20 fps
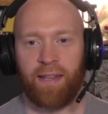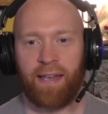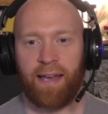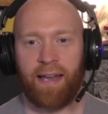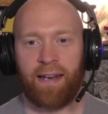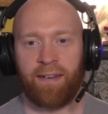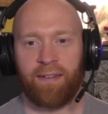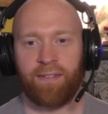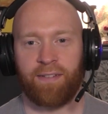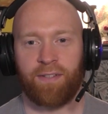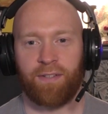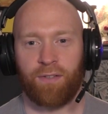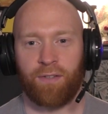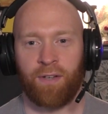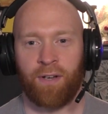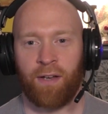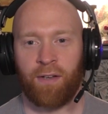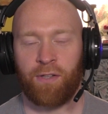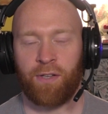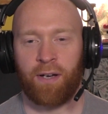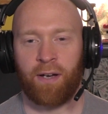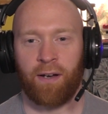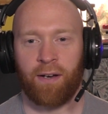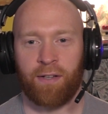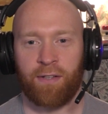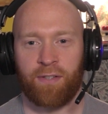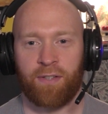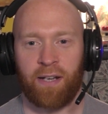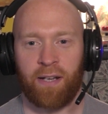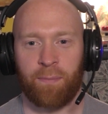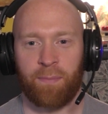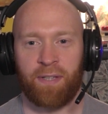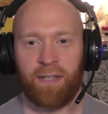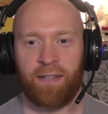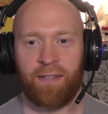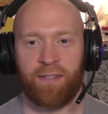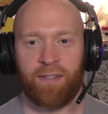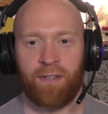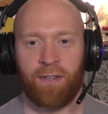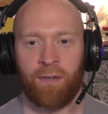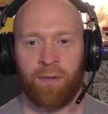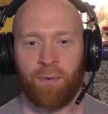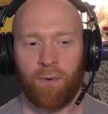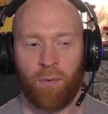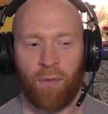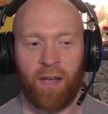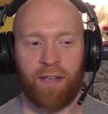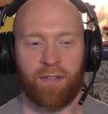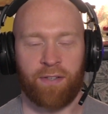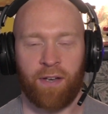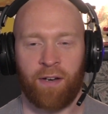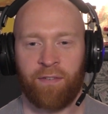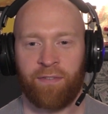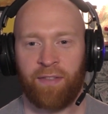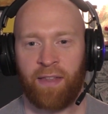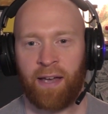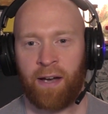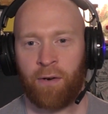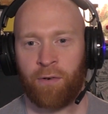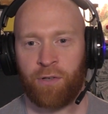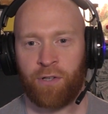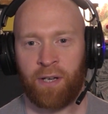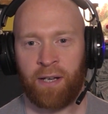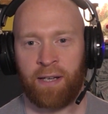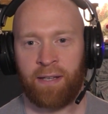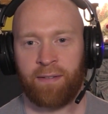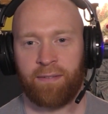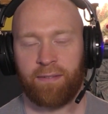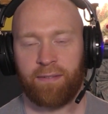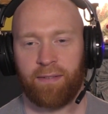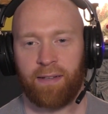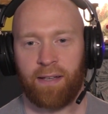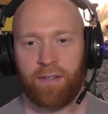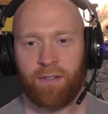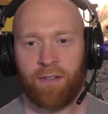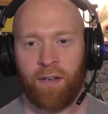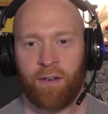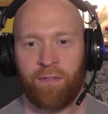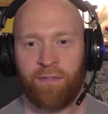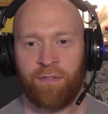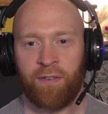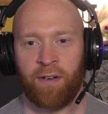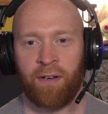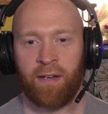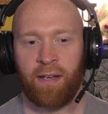the end, you kind of slipped into, well, let's go for the LG. Let's go for...